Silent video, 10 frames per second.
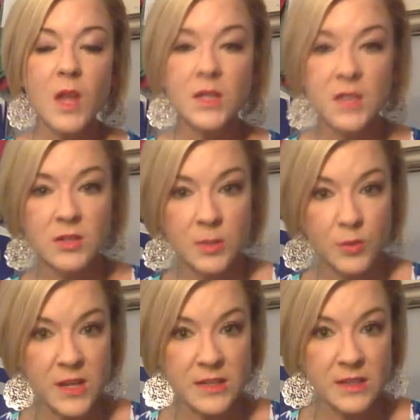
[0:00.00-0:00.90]
So some
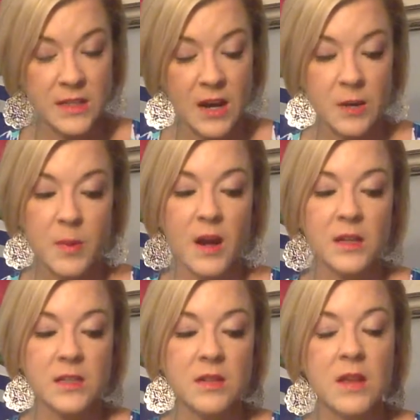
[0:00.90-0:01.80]
reasons to carry
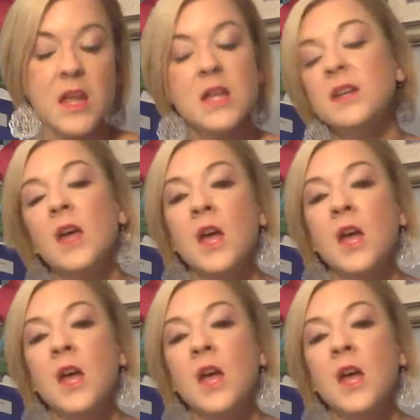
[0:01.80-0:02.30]
product on hand.